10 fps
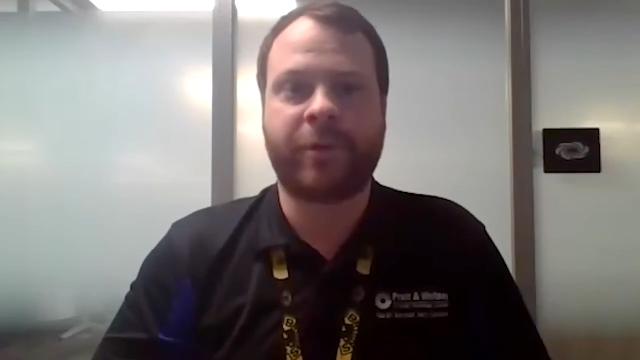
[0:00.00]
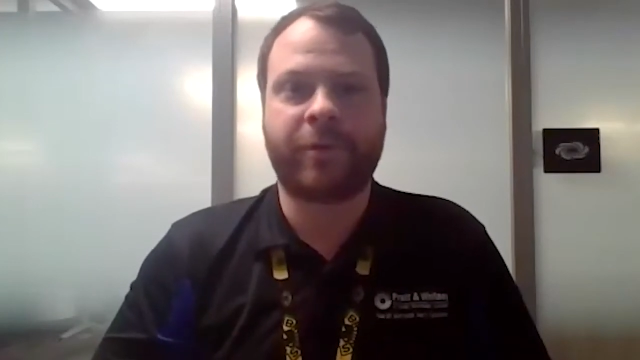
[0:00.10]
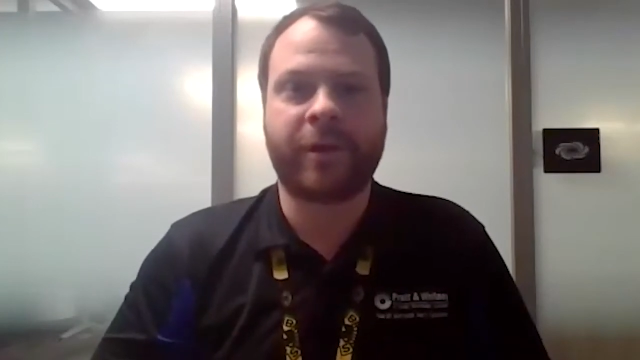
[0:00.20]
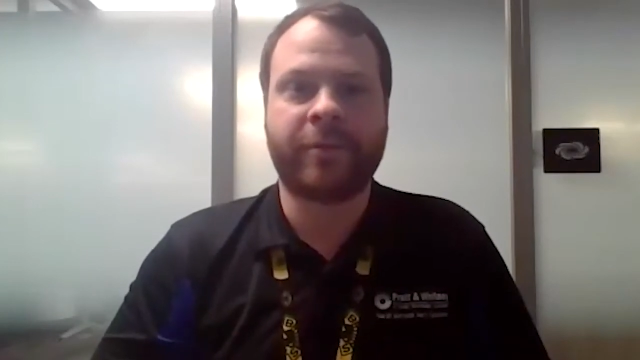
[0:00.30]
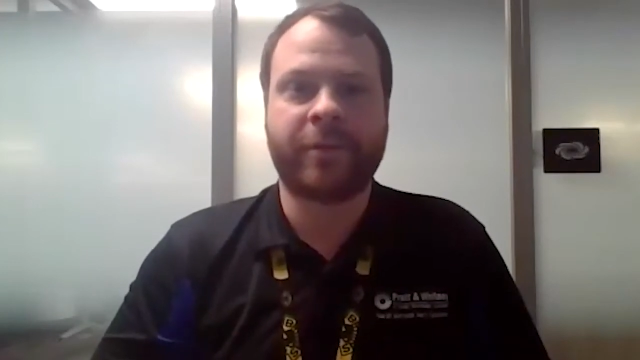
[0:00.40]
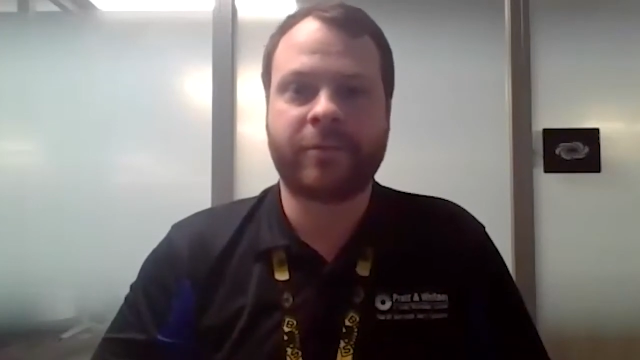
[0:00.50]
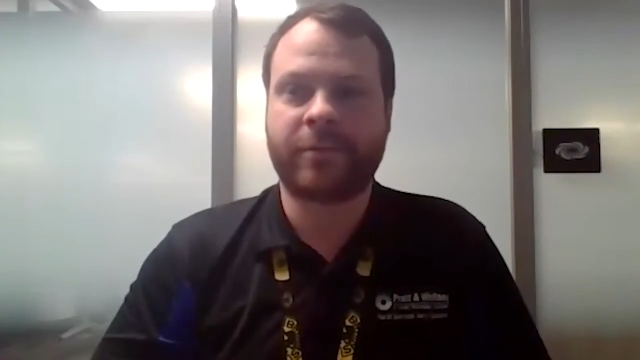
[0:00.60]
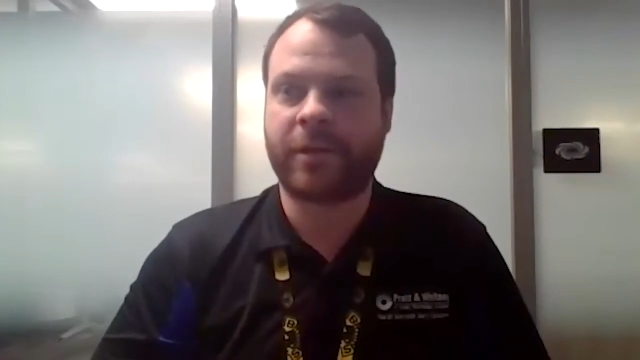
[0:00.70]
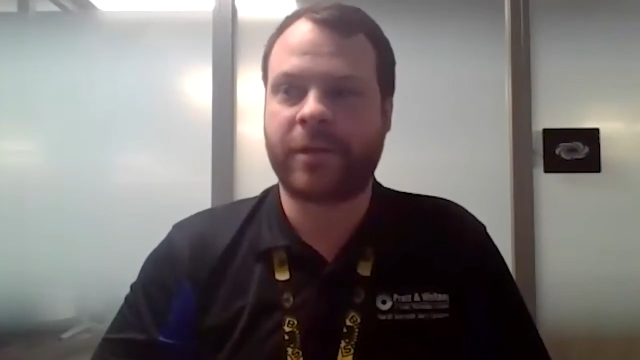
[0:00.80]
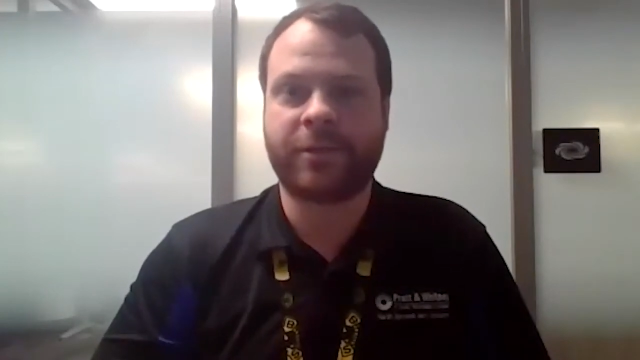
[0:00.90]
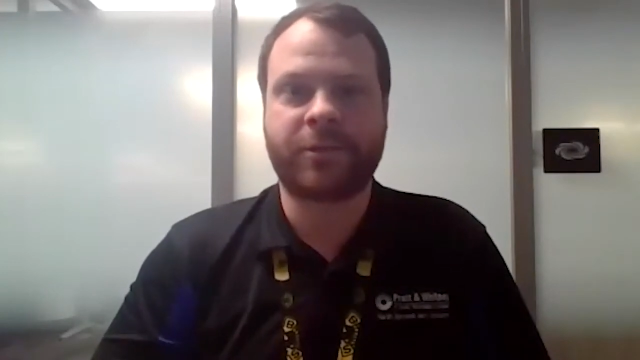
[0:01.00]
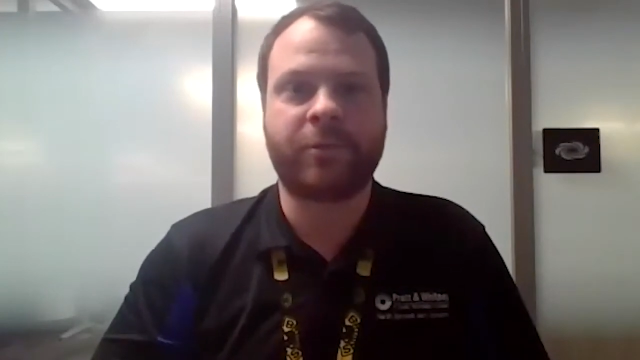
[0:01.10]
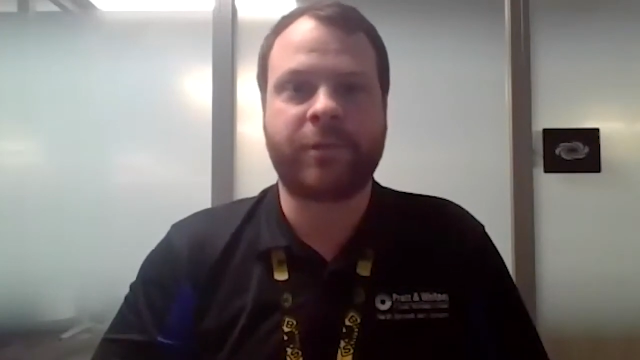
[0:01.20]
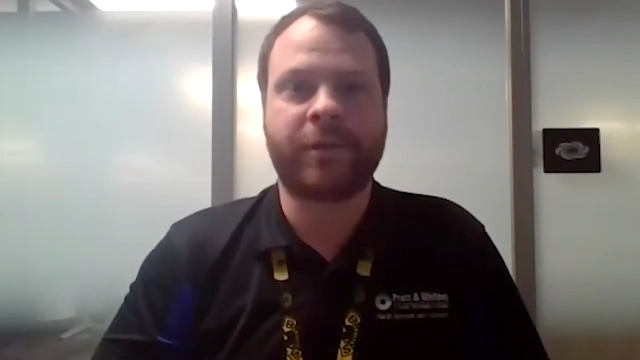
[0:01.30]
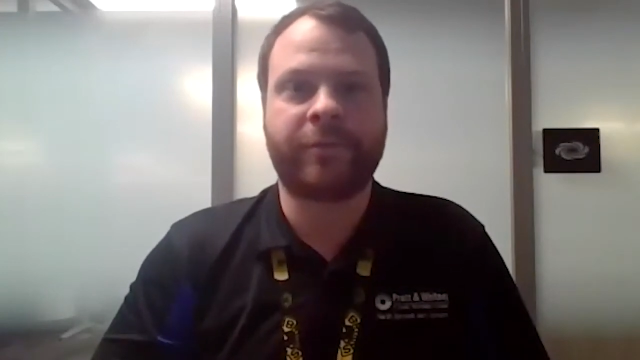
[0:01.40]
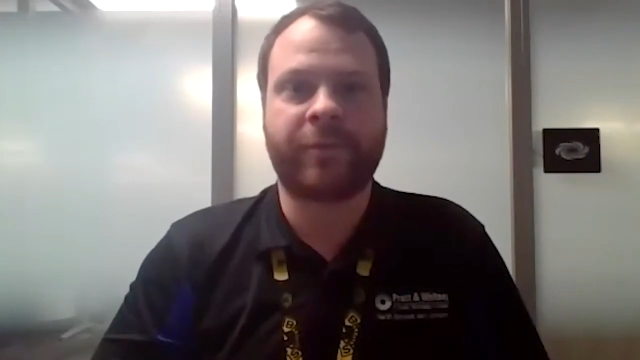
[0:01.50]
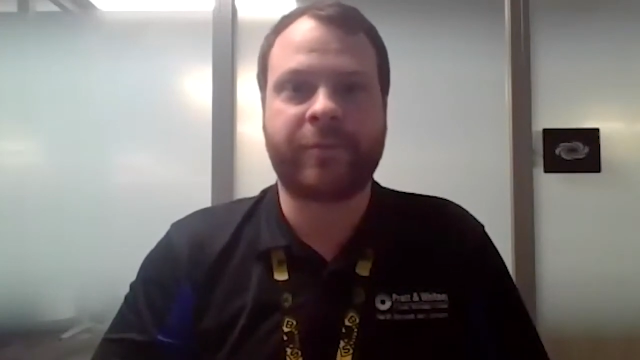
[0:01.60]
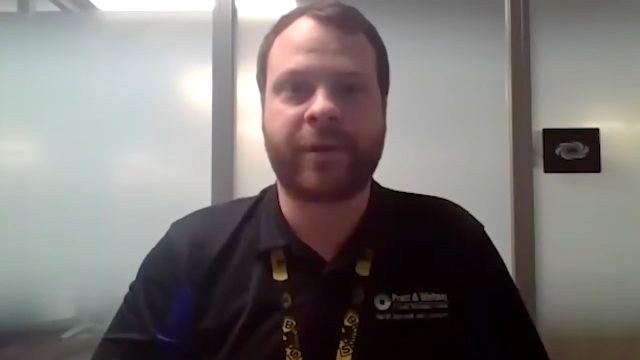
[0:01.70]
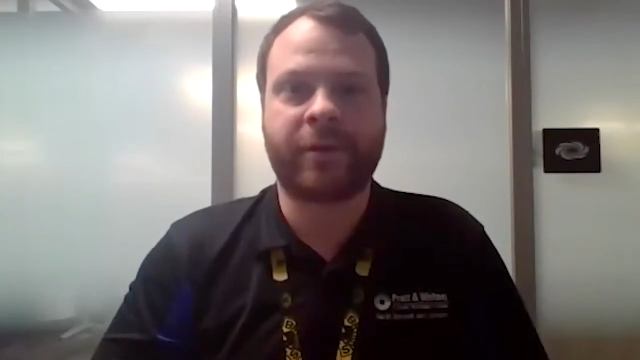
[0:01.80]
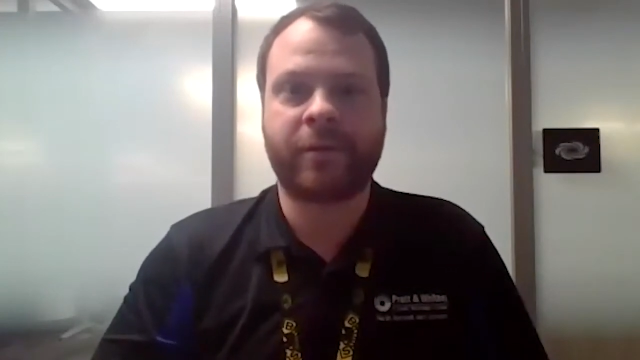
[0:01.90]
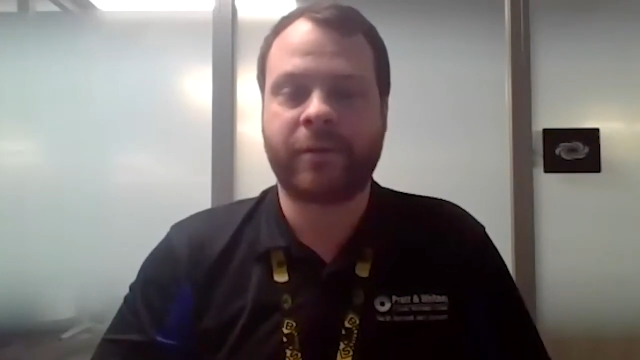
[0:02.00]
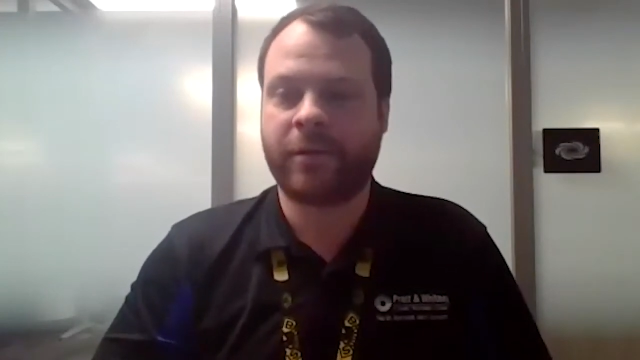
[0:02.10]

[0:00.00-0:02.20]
program and schooling, and from there,